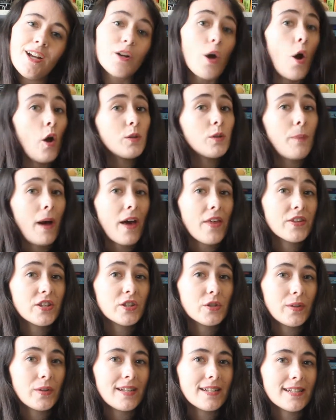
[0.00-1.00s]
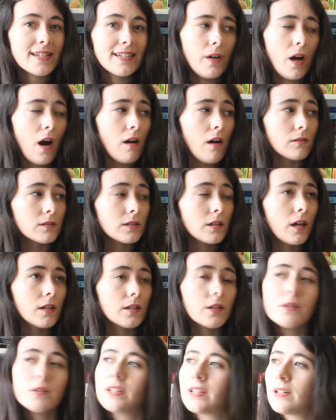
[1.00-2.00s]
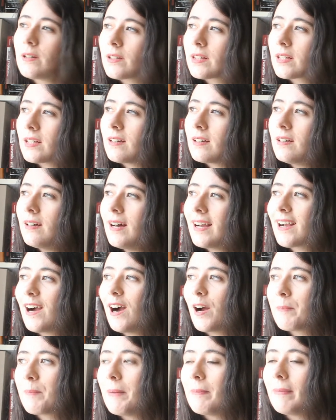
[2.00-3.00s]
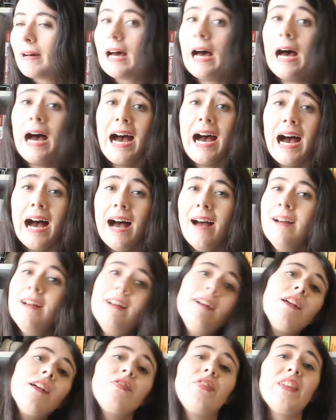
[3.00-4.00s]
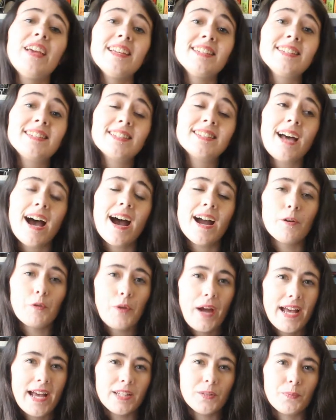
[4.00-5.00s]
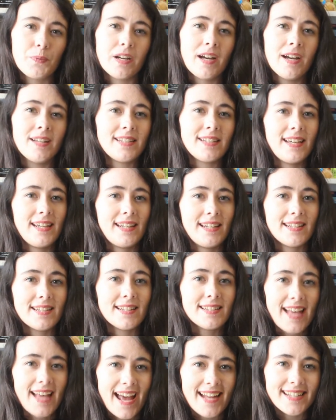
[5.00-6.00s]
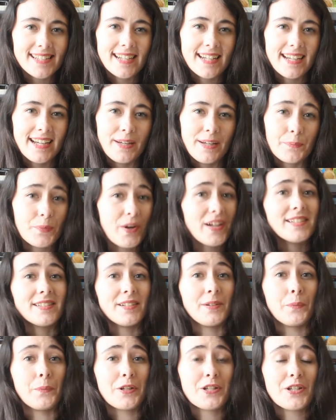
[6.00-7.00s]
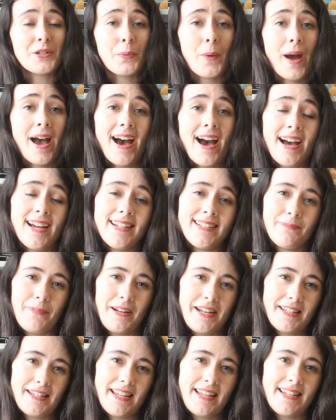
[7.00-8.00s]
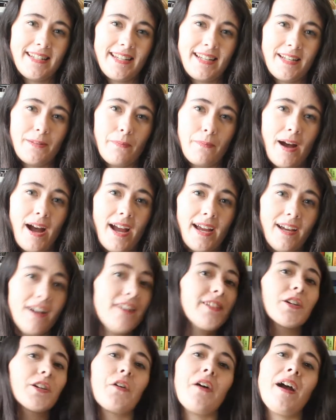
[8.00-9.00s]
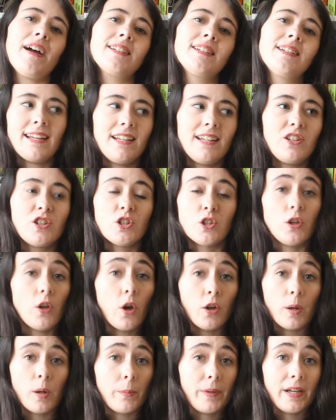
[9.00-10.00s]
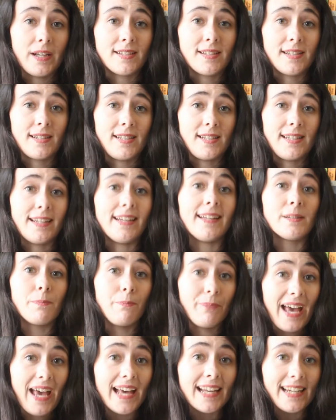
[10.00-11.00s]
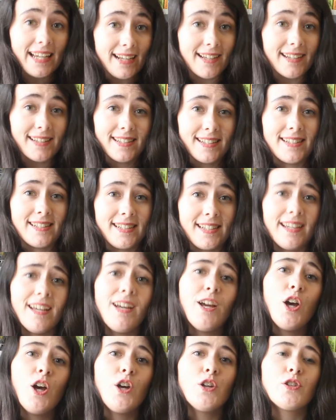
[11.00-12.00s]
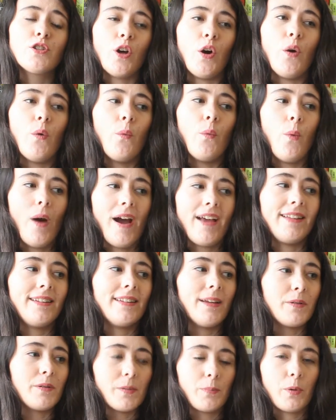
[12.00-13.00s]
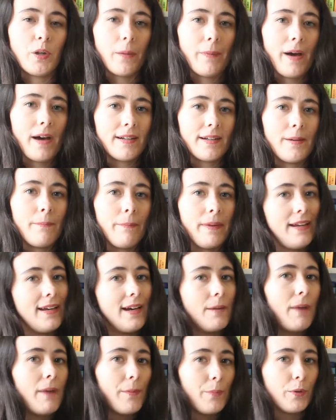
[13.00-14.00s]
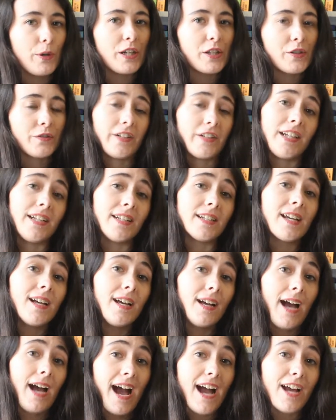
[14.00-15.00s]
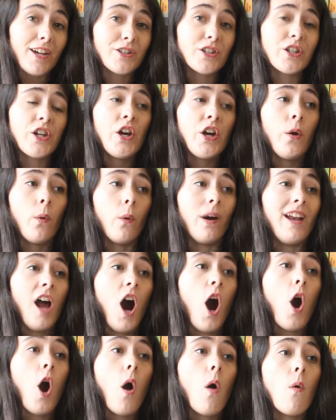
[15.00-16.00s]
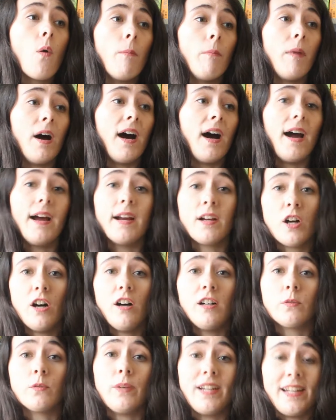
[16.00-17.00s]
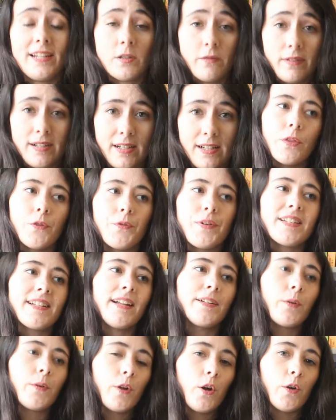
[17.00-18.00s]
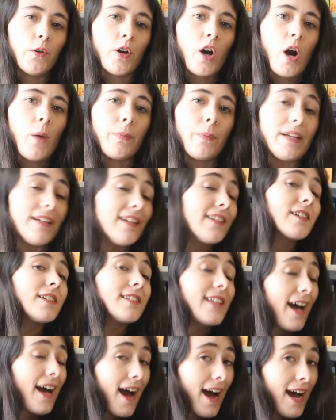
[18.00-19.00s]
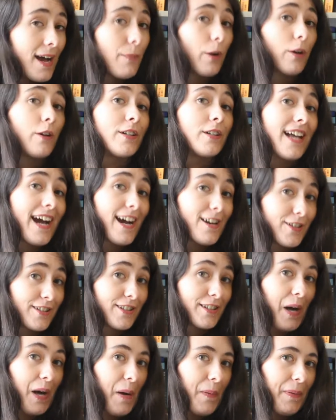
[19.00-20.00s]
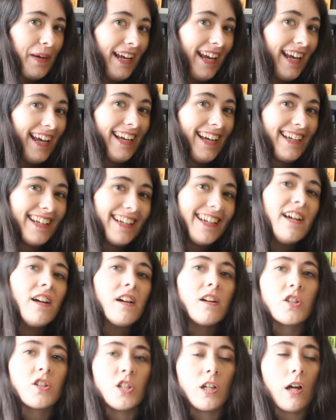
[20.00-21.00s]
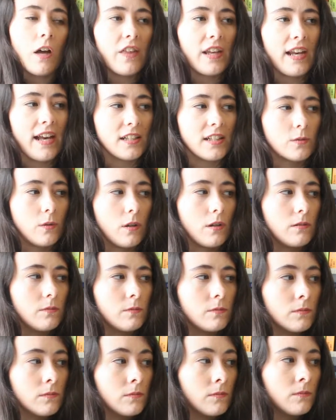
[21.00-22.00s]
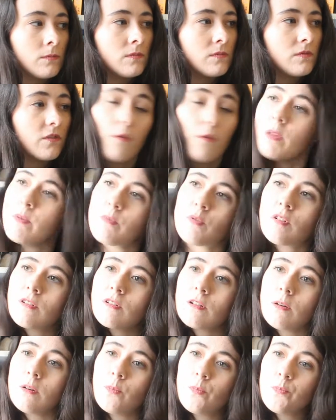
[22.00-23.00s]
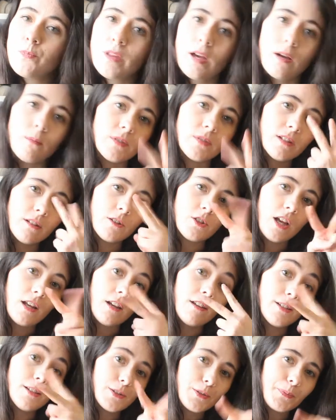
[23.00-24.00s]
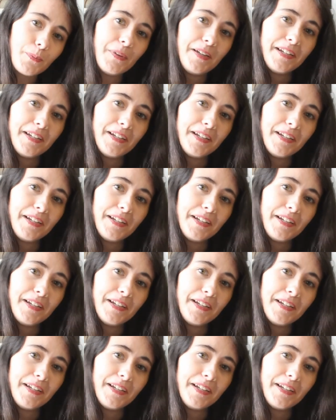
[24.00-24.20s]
Cold Bath Street. Oh god, who's the author? I can't remember. This I read because it is set in Preston, which is where I went and did my undergrad. It's not a big city, it's barely a city. So when there was a book about it, me and my bookish friend Ash went, oh my god, we need to read it. The reason I don't own a copy is because I borrowed Ash's copy because she got the last one from the bookshop. I'm still jealous.